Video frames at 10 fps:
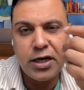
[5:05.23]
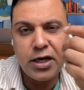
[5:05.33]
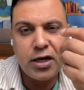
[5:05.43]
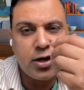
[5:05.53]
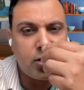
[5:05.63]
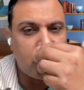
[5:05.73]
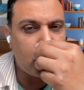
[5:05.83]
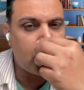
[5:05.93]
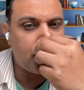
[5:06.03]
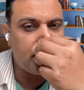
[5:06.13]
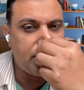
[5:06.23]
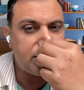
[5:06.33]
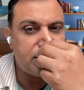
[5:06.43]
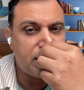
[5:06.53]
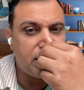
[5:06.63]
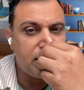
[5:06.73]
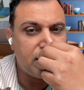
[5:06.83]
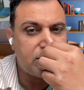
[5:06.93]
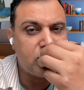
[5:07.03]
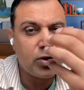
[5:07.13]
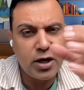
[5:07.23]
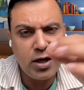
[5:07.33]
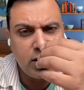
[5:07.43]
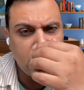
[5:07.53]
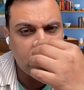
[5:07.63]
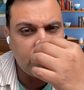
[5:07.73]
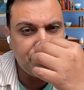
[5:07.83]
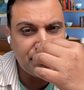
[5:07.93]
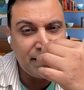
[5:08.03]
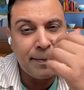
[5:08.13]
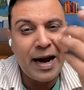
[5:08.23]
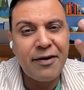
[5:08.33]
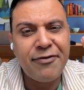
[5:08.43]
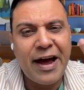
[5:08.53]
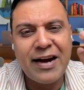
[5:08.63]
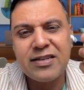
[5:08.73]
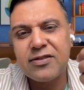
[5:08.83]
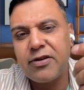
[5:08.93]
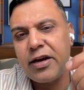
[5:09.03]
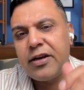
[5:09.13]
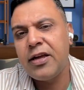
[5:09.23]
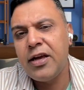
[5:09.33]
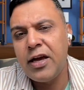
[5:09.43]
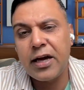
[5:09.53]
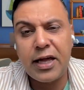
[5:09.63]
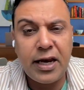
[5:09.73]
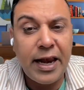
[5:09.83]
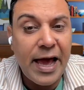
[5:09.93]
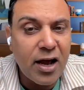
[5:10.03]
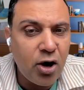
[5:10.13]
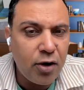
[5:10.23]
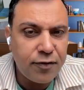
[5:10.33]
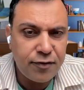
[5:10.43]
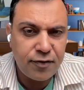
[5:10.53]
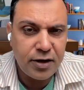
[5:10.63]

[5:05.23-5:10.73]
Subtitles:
eating a lot of these. So again, the bad fats, right? Again, lack of